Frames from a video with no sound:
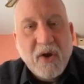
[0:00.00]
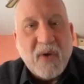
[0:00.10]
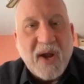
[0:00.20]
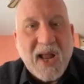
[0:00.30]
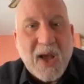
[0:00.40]

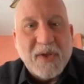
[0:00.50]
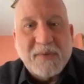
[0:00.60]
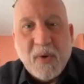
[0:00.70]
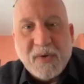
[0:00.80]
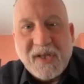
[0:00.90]
right now
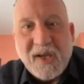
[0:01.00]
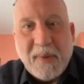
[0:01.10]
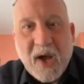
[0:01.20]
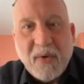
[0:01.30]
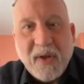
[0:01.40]
it's mostly
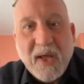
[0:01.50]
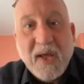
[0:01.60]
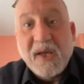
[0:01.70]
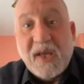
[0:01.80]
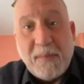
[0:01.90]
about
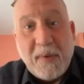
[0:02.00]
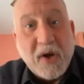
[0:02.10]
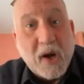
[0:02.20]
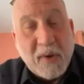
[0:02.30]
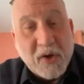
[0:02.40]
keeping
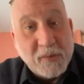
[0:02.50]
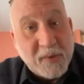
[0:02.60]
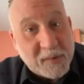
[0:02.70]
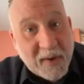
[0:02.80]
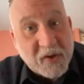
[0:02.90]
our mushroom
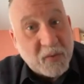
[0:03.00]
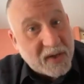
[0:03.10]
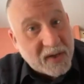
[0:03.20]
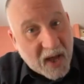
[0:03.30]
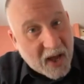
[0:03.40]
dispensary
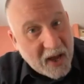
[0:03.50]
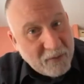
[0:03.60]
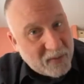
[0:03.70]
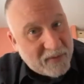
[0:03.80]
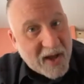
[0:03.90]

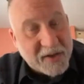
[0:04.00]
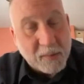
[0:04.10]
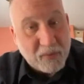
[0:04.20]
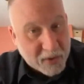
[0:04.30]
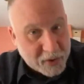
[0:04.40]
alive. We've had
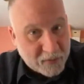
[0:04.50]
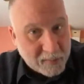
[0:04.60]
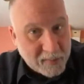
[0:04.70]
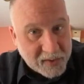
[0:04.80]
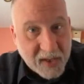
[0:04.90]
some pressure
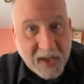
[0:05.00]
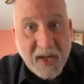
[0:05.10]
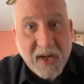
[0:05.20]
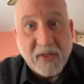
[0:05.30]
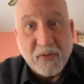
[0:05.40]
from the
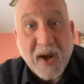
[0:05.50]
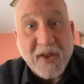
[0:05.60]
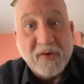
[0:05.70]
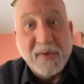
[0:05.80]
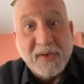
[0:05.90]
city and
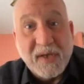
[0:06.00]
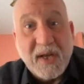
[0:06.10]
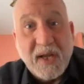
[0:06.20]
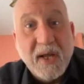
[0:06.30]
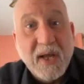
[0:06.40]
threats from the
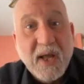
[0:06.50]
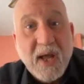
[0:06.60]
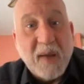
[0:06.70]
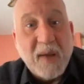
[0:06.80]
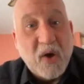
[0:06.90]
city
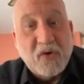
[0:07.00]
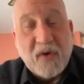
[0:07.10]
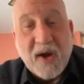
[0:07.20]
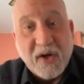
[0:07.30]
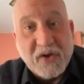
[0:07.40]
about
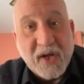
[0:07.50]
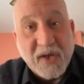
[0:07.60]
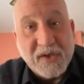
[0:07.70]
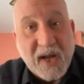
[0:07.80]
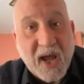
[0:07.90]
trying to shut
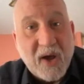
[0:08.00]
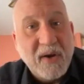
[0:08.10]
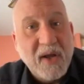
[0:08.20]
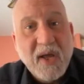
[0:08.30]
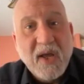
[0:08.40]
us
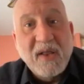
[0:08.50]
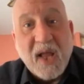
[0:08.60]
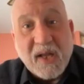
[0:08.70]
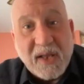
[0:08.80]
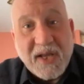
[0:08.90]
down.
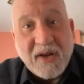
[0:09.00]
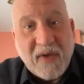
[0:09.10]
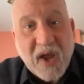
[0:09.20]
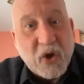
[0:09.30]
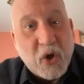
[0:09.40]
Luckily in
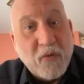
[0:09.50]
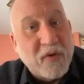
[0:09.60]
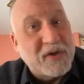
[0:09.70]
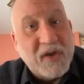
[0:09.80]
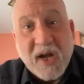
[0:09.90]

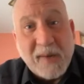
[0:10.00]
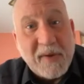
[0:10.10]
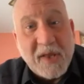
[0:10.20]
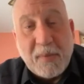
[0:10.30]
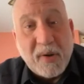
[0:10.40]
Vancouver, it's not going to
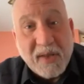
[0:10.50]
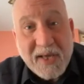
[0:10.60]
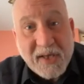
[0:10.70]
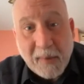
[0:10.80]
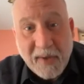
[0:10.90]
be the
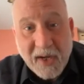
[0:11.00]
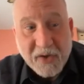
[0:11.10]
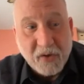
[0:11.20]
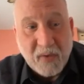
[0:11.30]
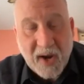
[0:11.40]
police coming in
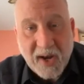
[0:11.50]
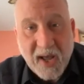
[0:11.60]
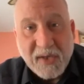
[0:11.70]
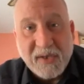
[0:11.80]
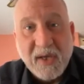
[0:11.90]
to raid
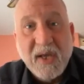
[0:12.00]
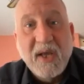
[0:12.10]
us.